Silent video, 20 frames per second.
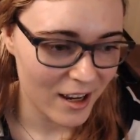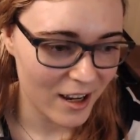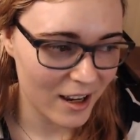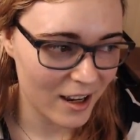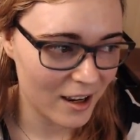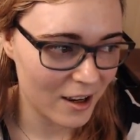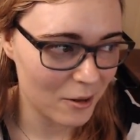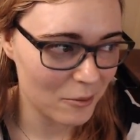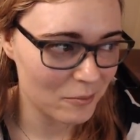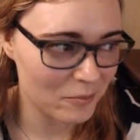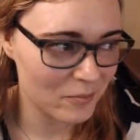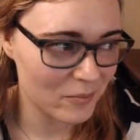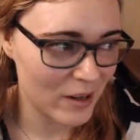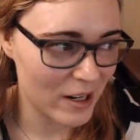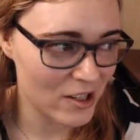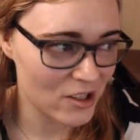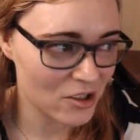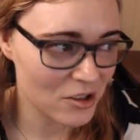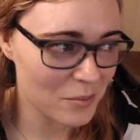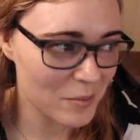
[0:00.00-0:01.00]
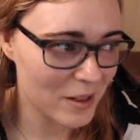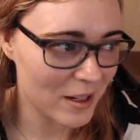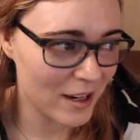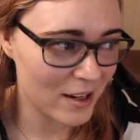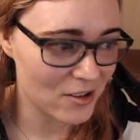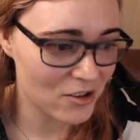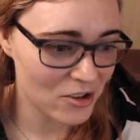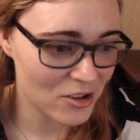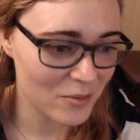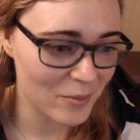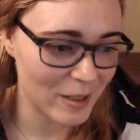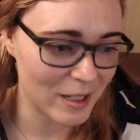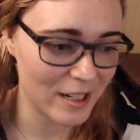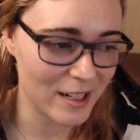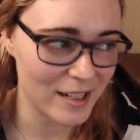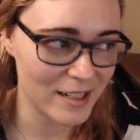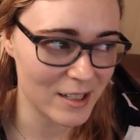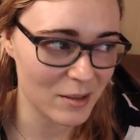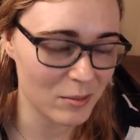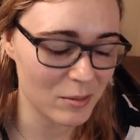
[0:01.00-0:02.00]
I should have been
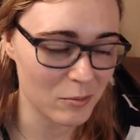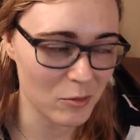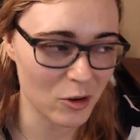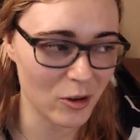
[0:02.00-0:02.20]
getting something